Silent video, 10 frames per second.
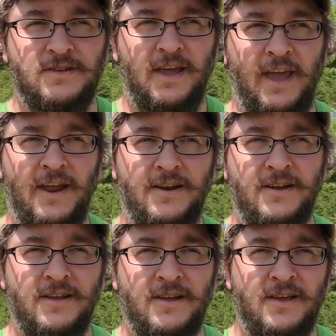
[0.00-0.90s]
and
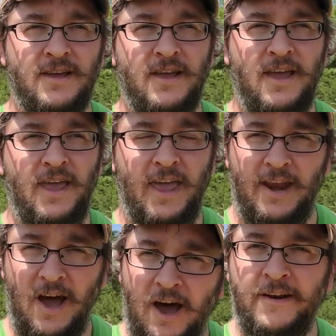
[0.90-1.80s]

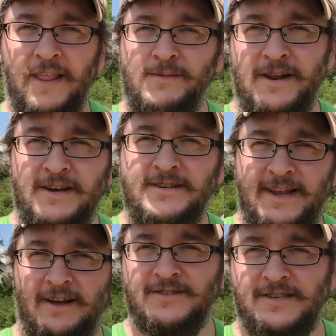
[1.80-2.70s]
an unlimited
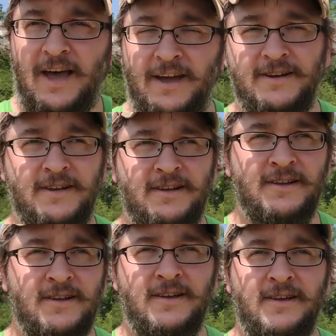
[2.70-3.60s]
downside
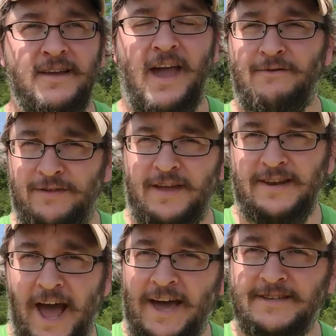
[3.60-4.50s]
everything
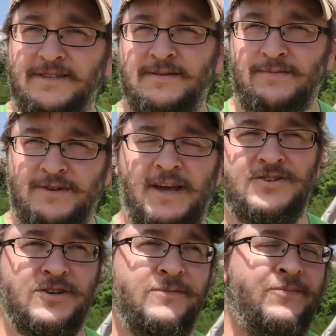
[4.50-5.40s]
dies
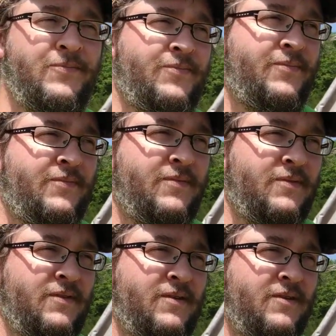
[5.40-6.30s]
potential.
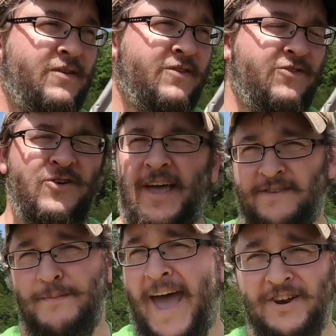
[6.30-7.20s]
So that's
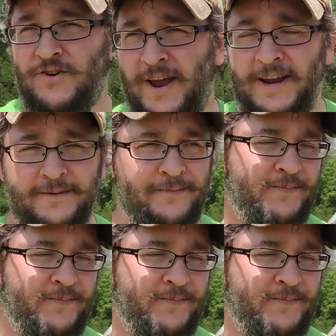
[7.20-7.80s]
a bad trade.